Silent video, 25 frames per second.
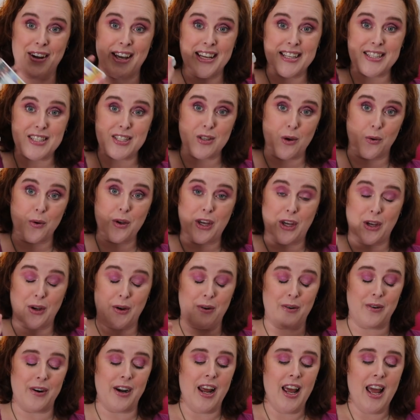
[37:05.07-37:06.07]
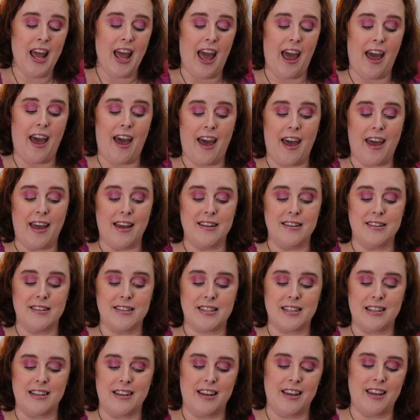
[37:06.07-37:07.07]
It's so cute.
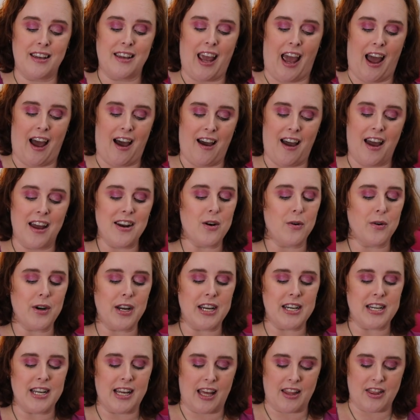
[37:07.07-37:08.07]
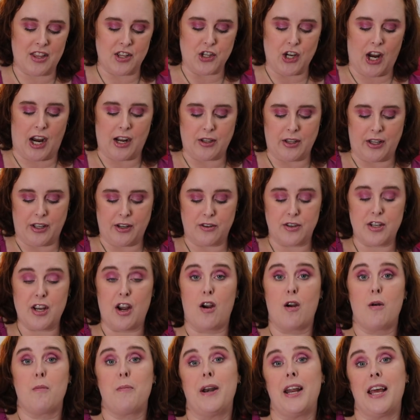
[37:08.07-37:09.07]
And yeah, I don't need to get the Jack-O-Lantern
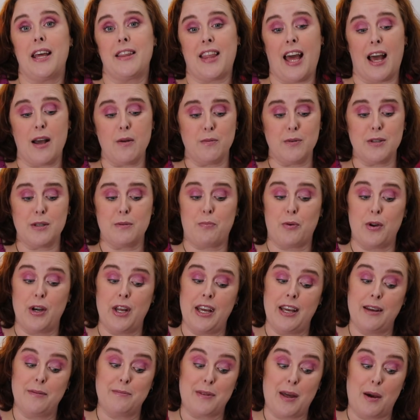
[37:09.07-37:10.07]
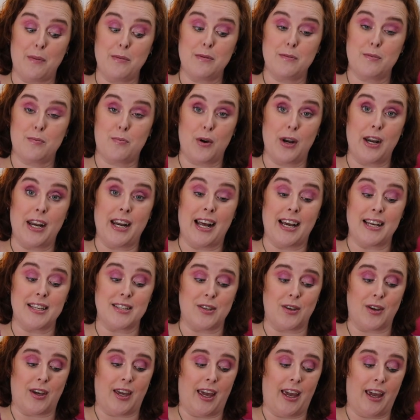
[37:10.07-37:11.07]
Tarot, but it, that was pretty, that one's pretty
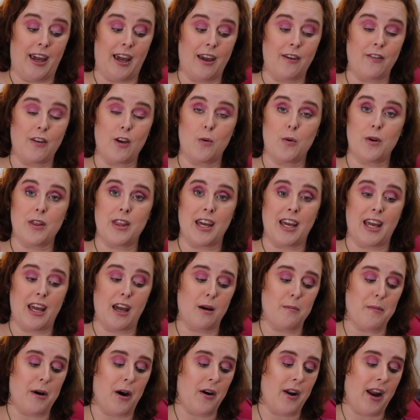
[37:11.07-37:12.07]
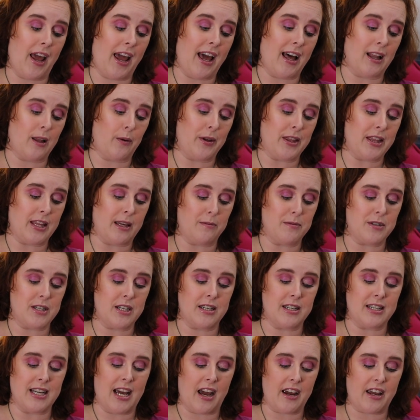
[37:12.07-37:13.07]
nice looking. If you were thinking about a Halloween themed
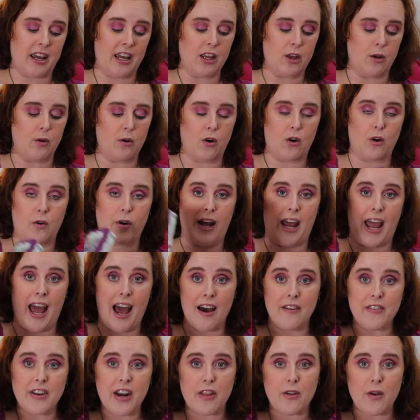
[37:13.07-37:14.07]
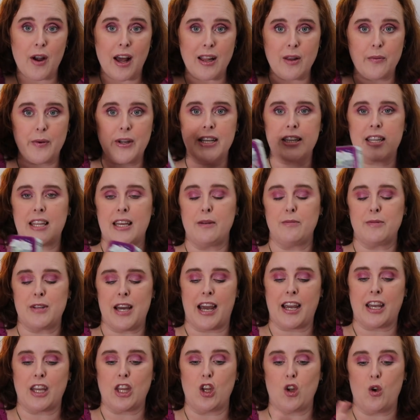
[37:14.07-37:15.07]
deck and you don't already have another Halloween themed
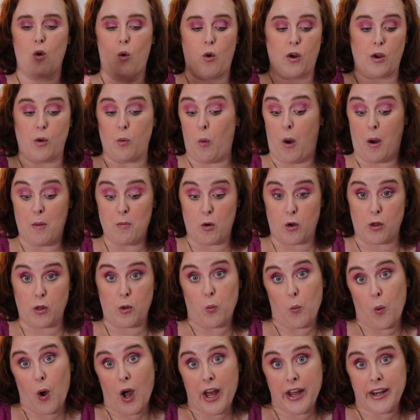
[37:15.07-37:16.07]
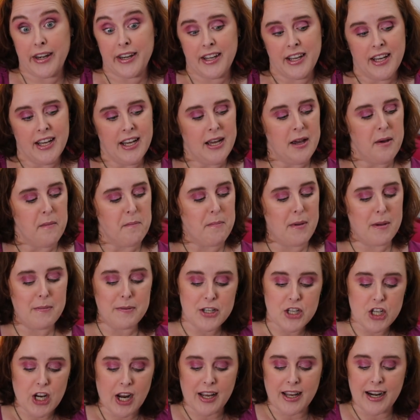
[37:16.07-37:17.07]
deck and you, or you want more than one,
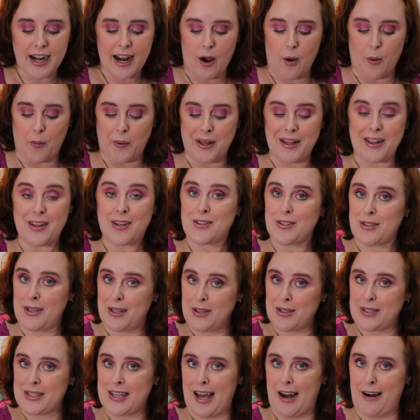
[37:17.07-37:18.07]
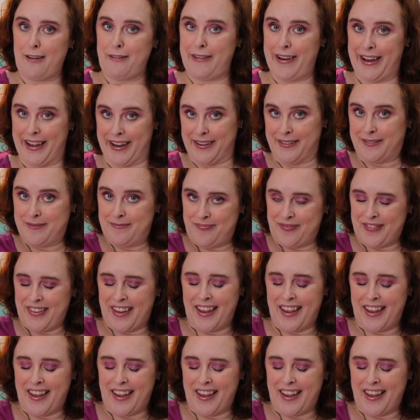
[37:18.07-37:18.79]
maybe check it out. It looks, it looks kind of fun.